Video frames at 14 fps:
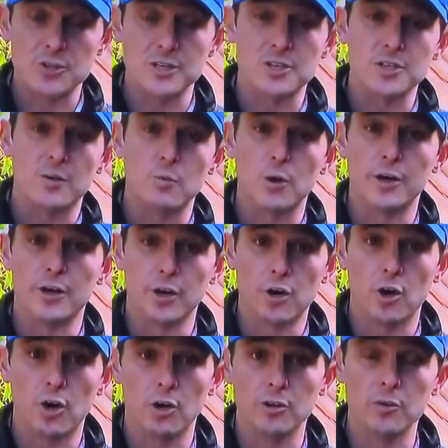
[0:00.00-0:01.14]
I saw one on a
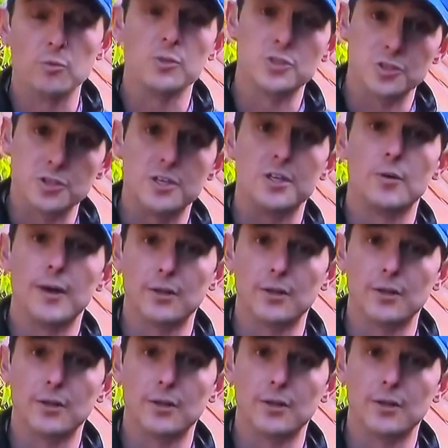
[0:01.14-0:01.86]
car that was just near,